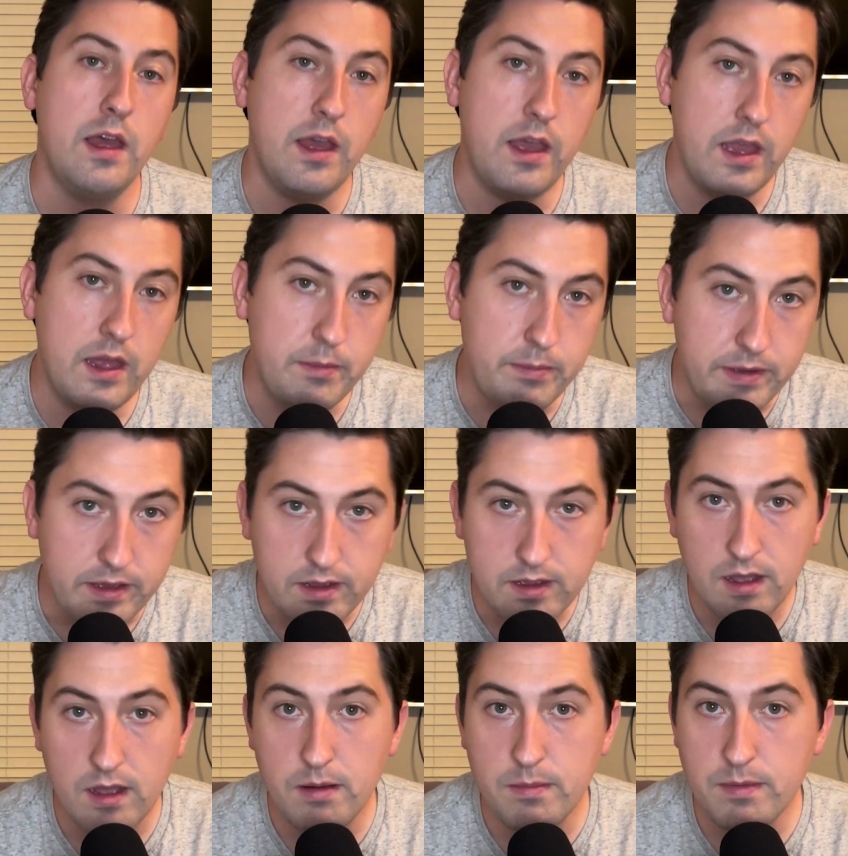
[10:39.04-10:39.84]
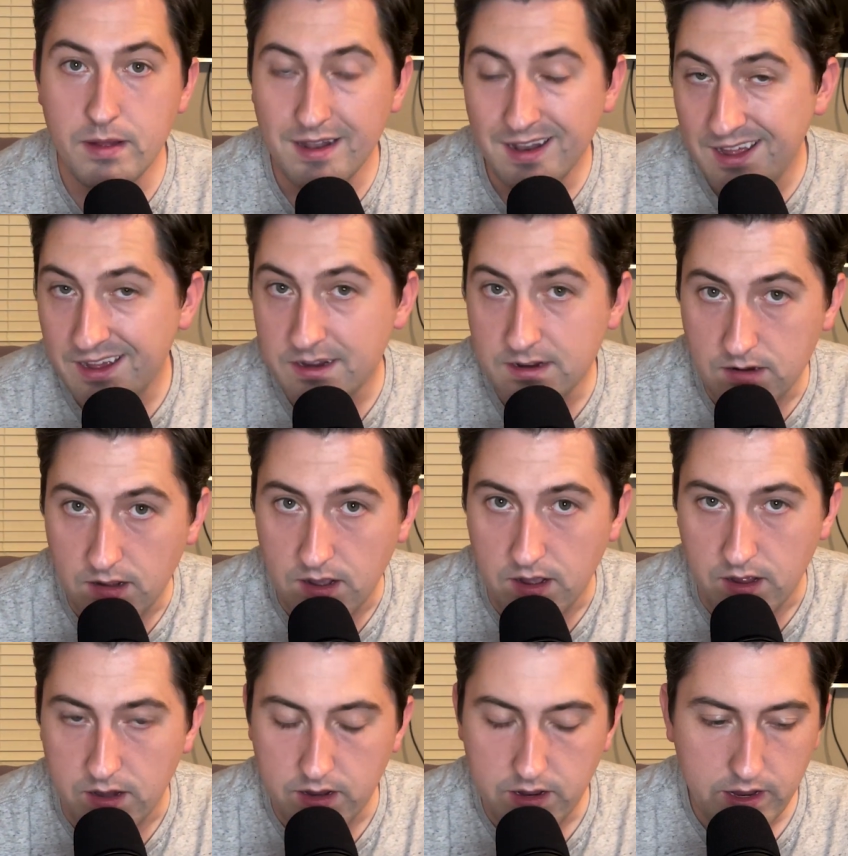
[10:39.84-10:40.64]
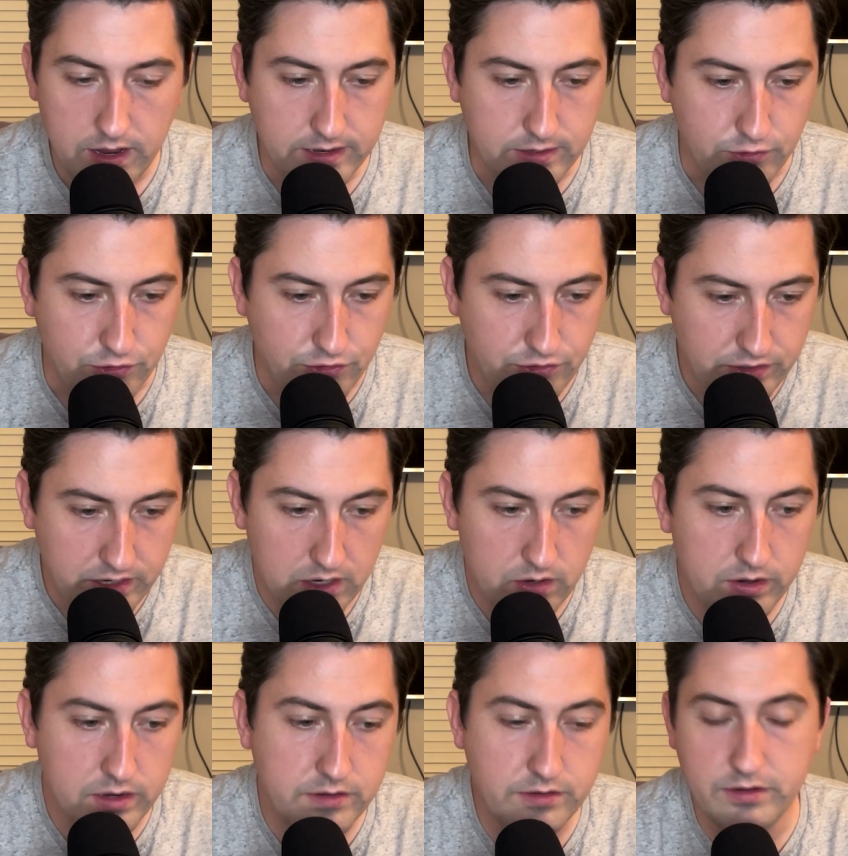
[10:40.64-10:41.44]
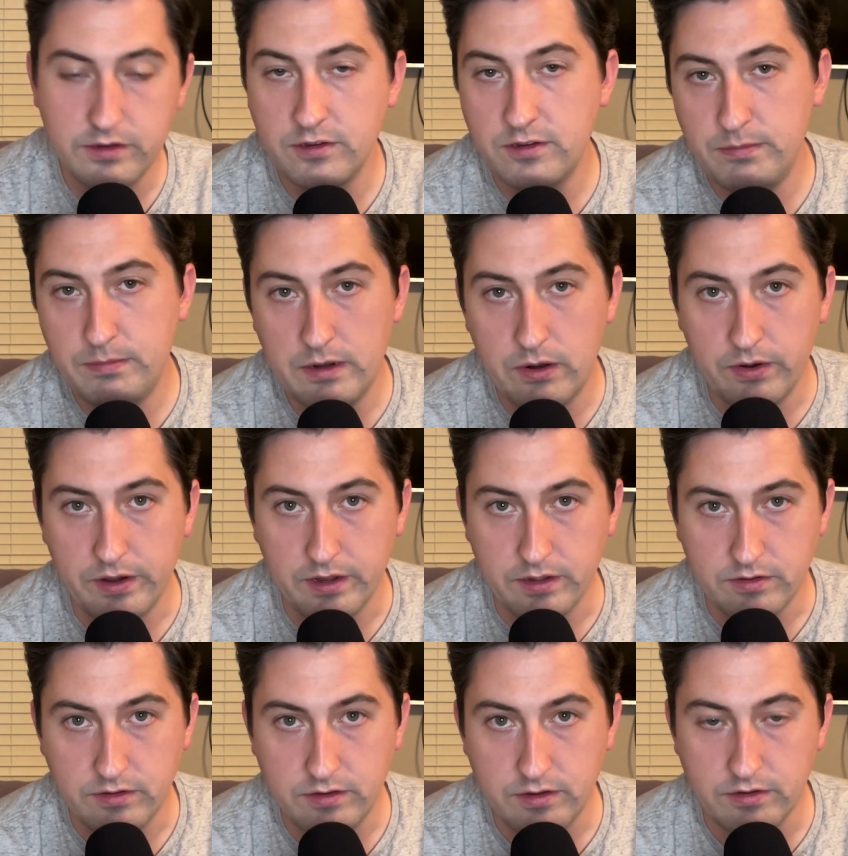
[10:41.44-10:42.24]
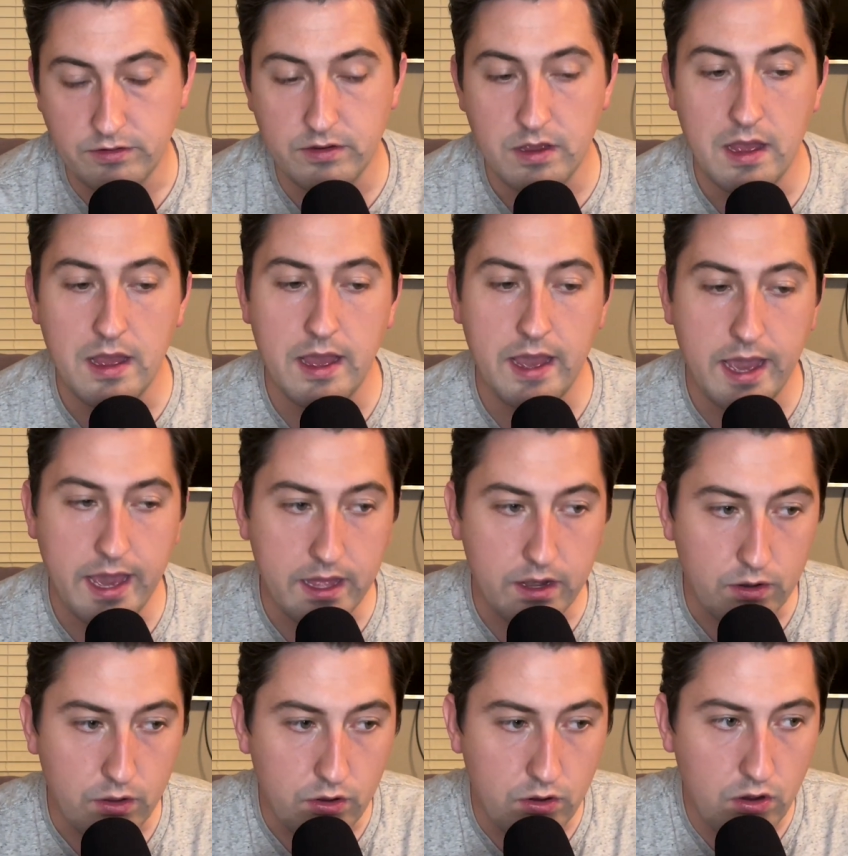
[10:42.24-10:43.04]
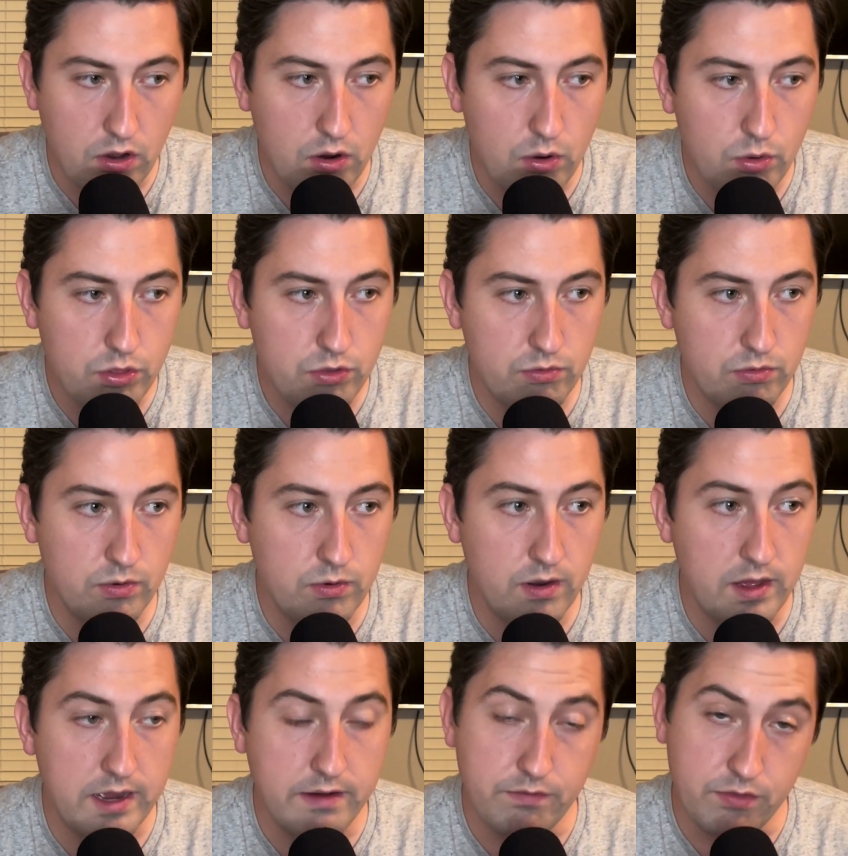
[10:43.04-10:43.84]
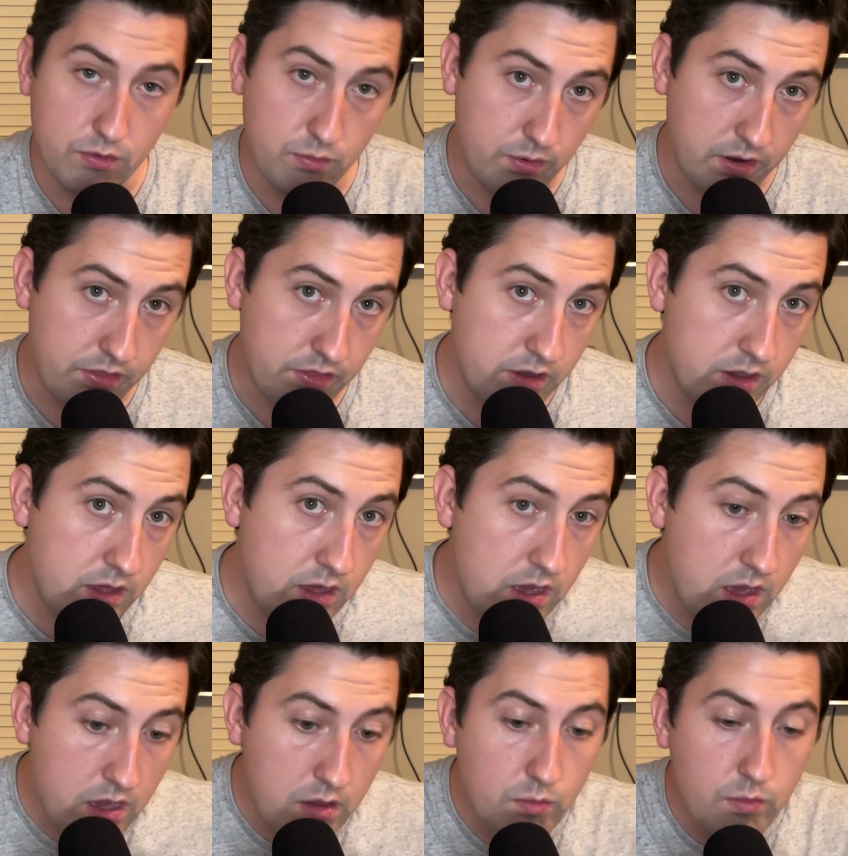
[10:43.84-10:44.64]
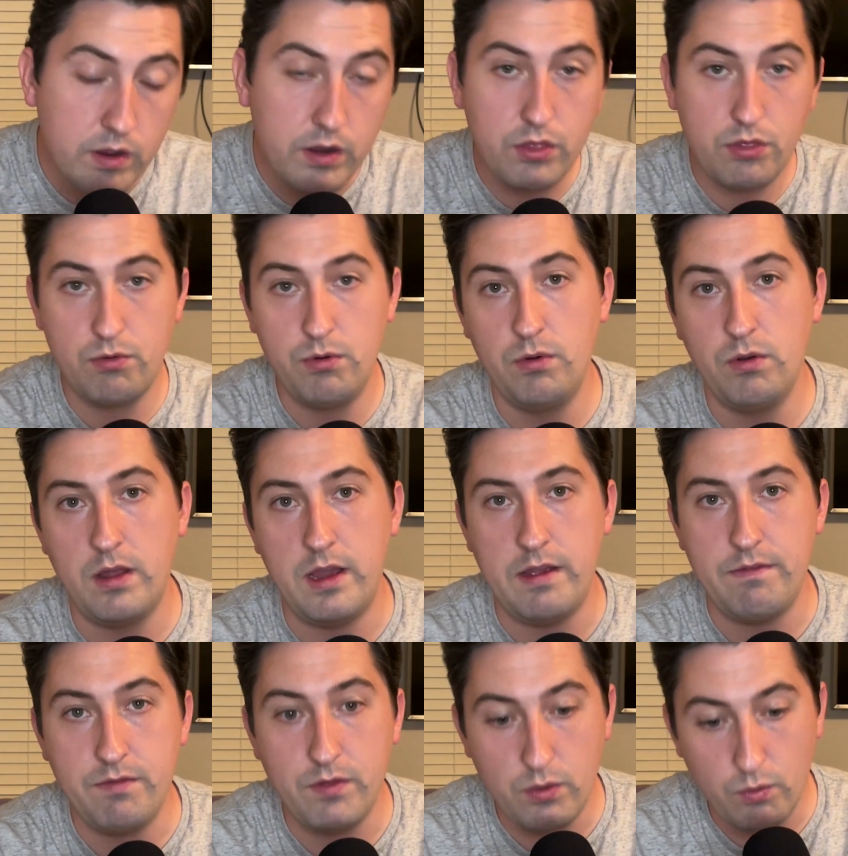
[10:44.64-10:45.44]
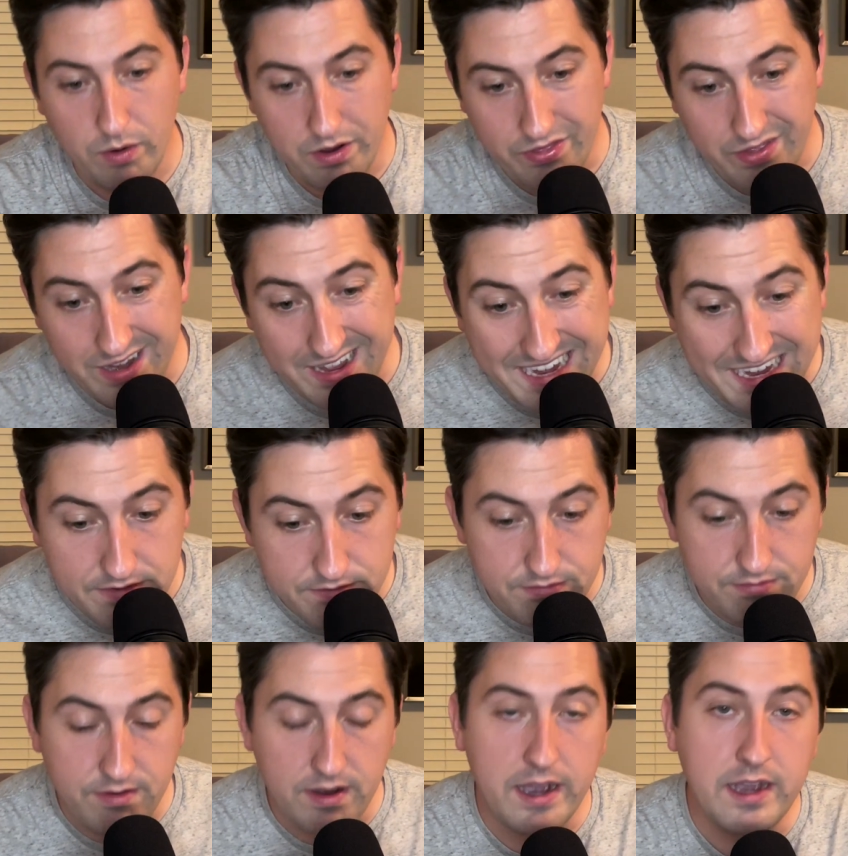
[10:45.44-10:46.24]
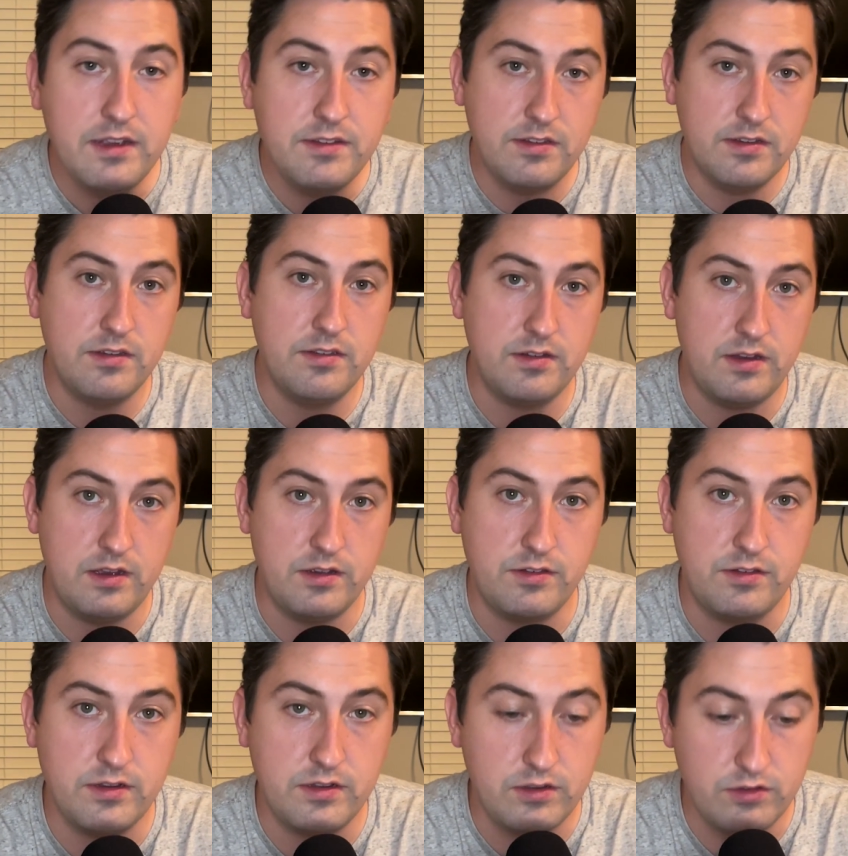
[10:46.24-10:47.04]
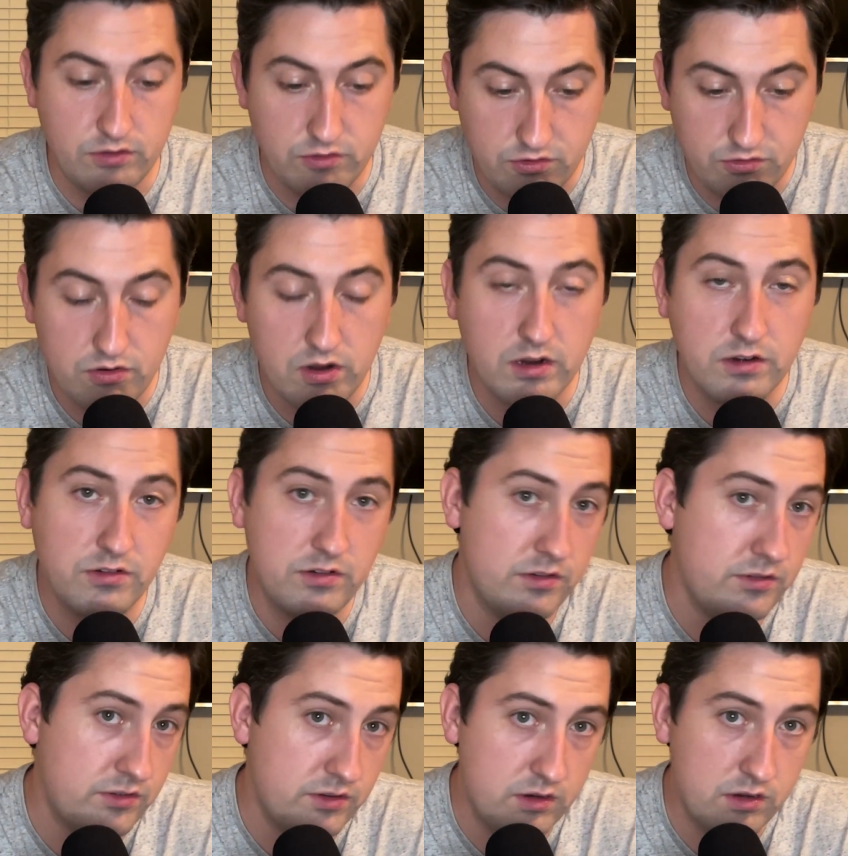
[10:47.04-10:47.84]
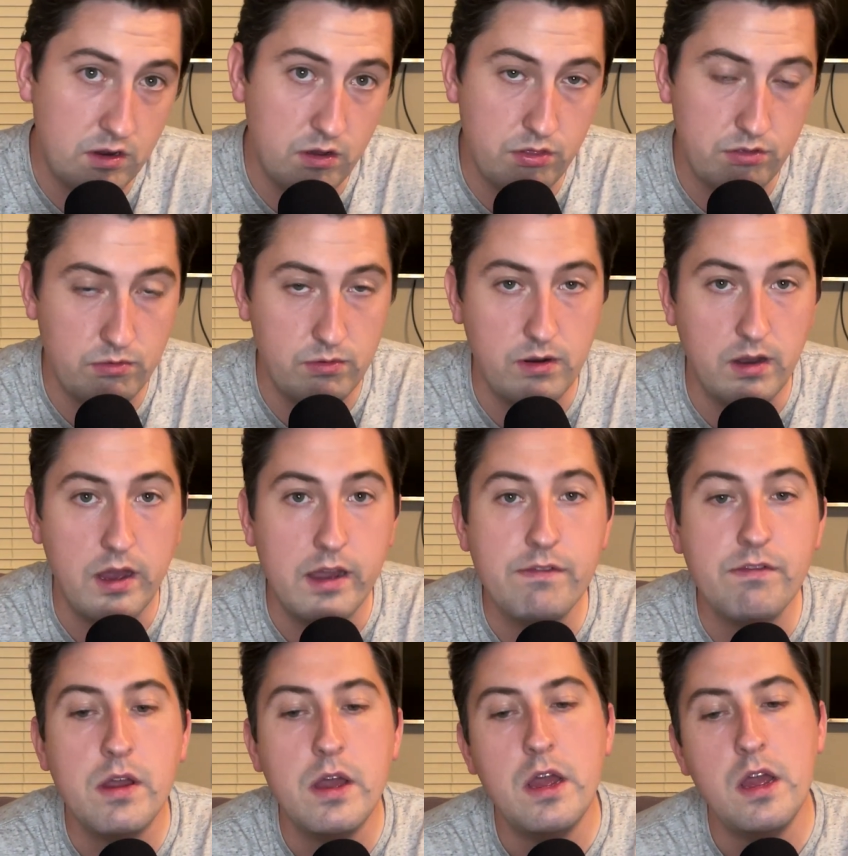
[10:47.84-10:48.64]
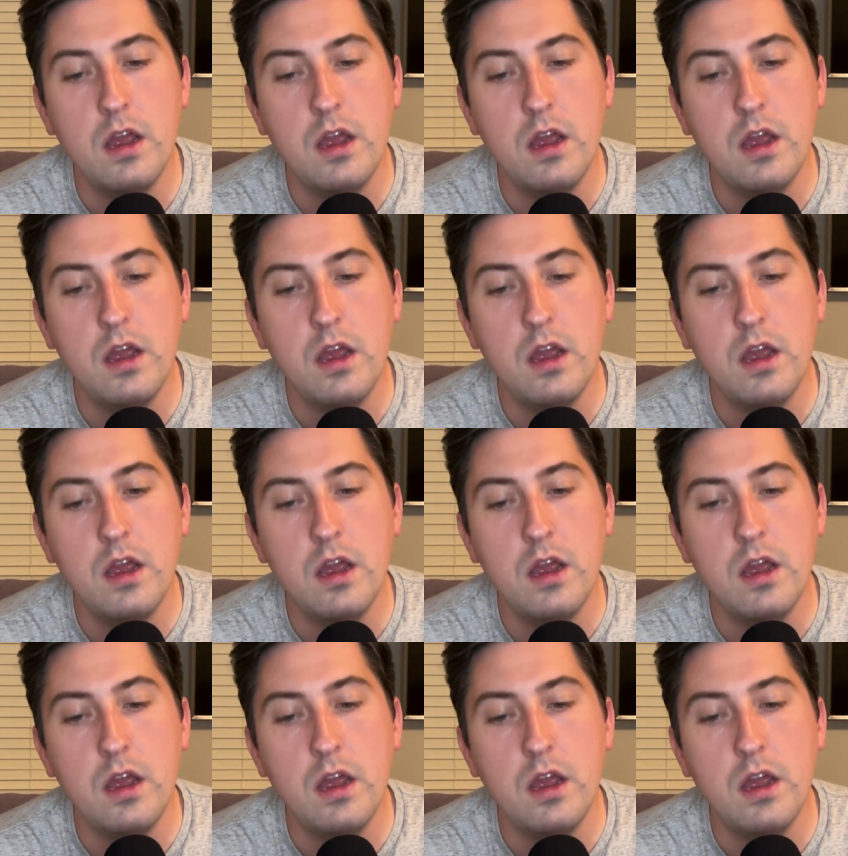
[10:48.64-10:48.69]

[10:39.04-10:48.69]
and become like God and share his experiences and go through life the way that he went through life and the way that he advises us and instructs us to go through life,